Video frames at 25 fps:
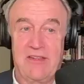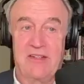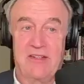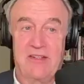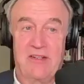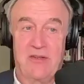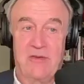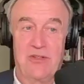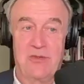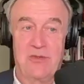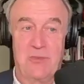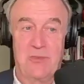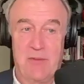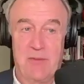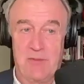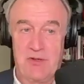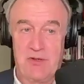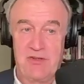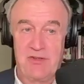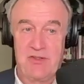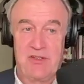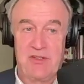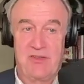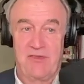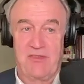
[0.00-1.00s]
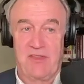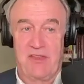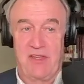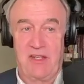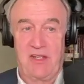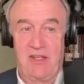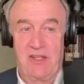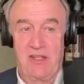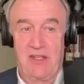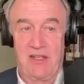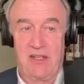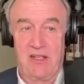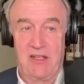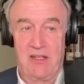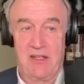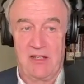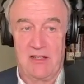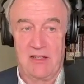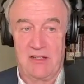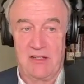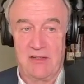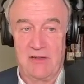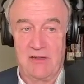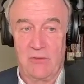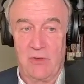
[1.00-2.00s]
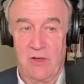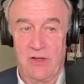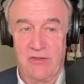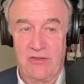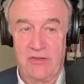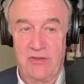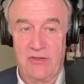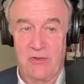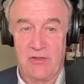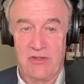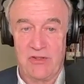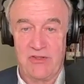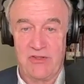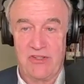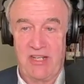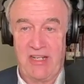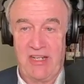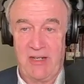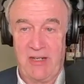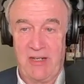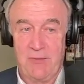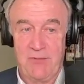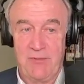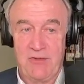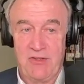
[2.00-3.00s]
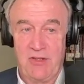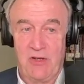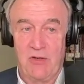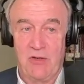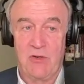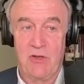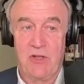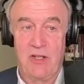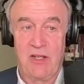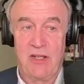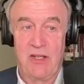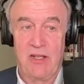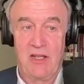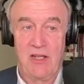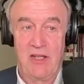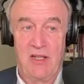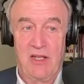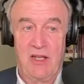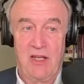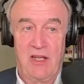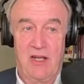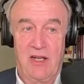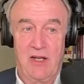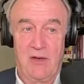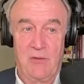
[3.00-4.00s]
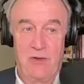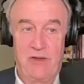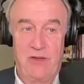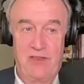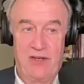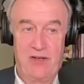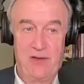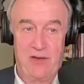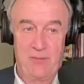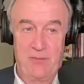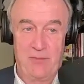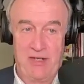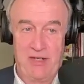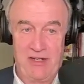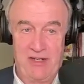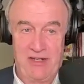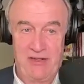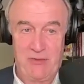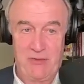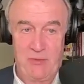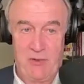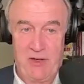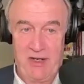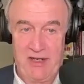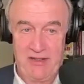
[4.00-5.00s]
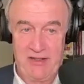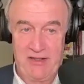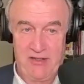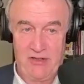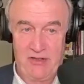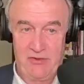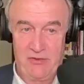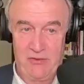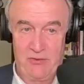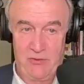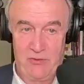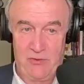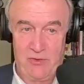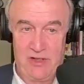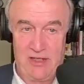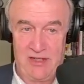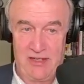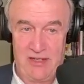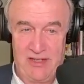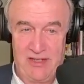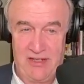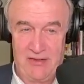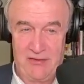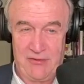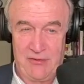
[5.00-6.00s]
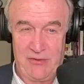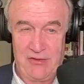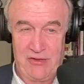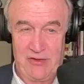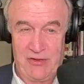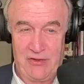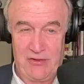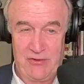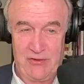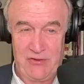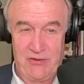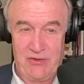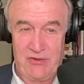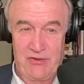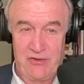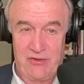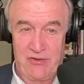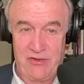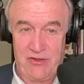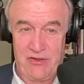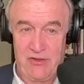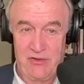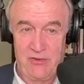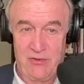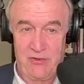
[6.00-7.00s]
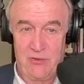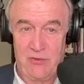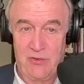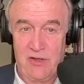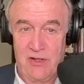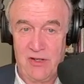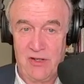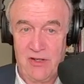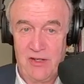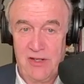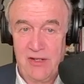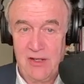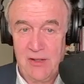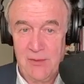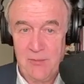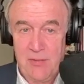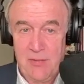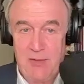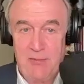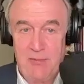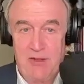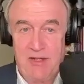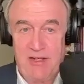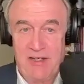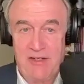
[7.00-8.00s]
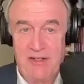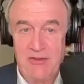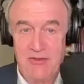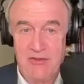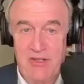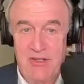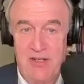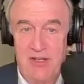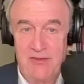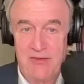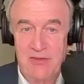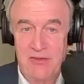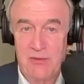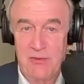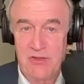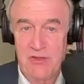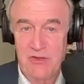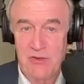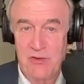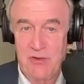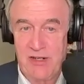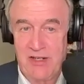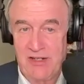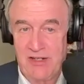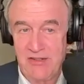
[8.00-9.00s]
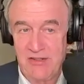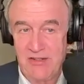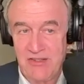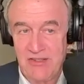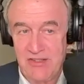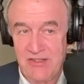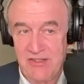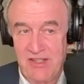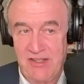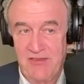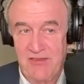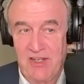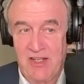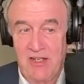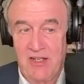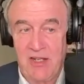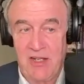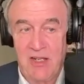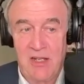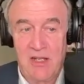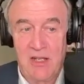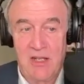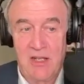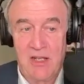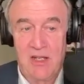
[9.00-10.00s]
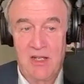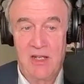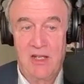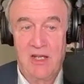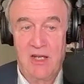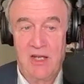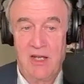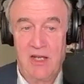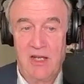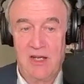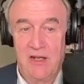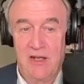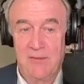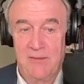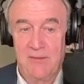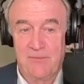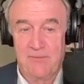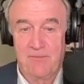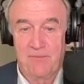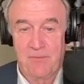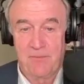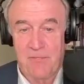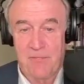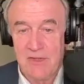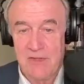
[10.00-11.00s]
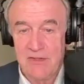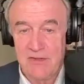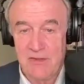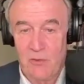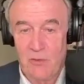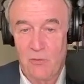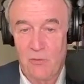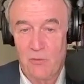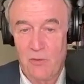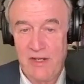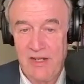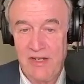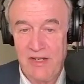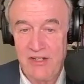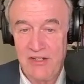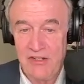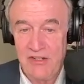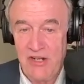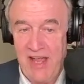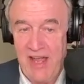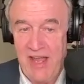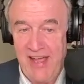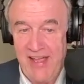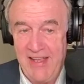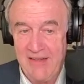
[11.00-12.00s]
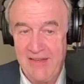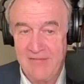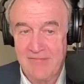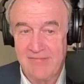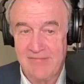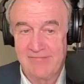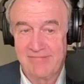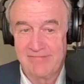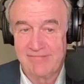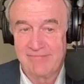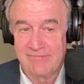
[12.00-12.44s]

of the newest members of the Well Stewards team. So we thought it'd be a nice way to introduce her to people like yourselves who are joining us this evening. So we had a chat.